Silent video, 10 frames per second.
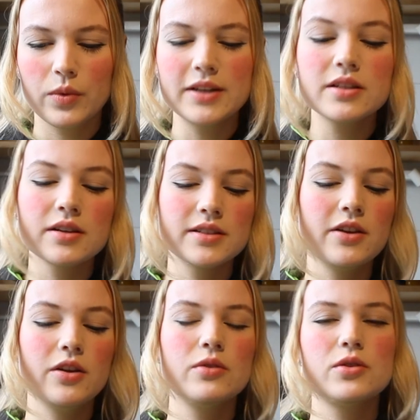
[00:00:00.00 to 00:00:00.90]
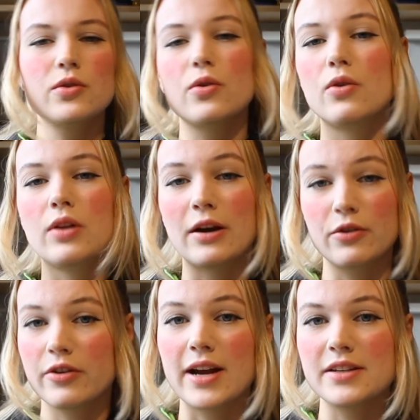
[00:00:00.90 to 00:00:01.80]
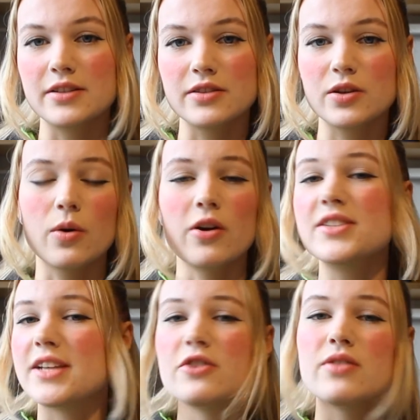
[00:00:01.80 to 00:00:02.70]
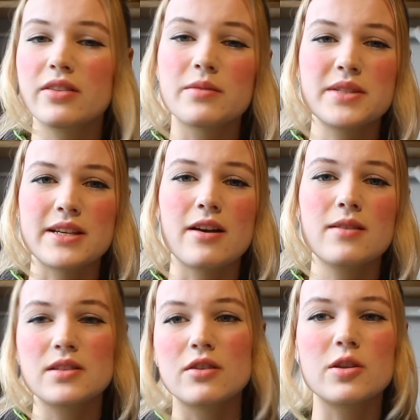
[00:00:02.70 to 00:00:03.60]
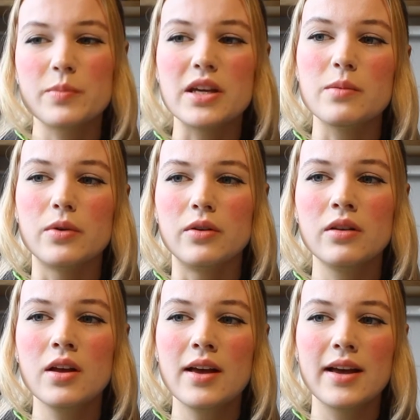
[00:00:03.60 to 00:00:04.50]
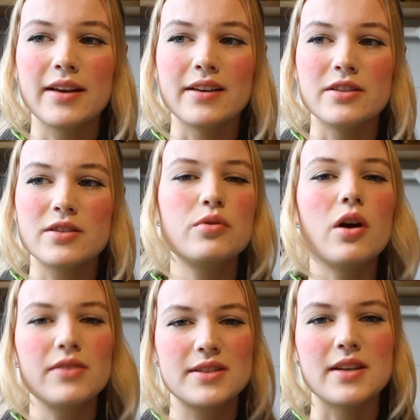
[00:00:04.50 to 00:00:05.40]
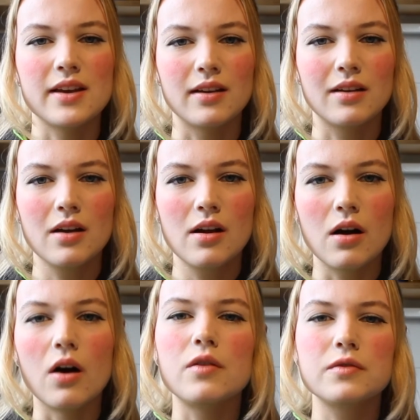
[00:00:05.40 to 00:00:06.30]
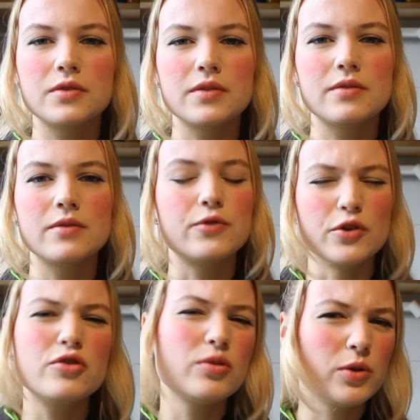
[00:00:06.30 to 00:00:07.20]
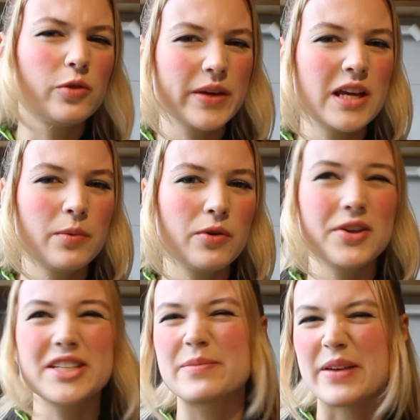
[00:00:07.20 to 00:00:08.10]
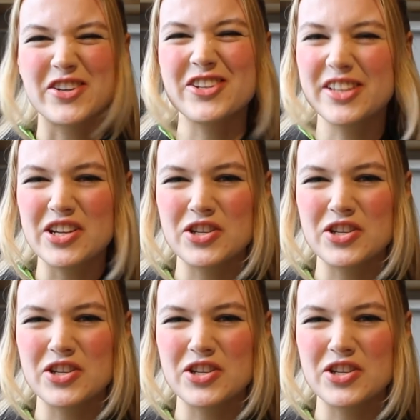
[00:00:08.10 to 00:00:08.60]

We need to continue to call out creators who are endangering themselves and other people and profiting off vulnerable people, especially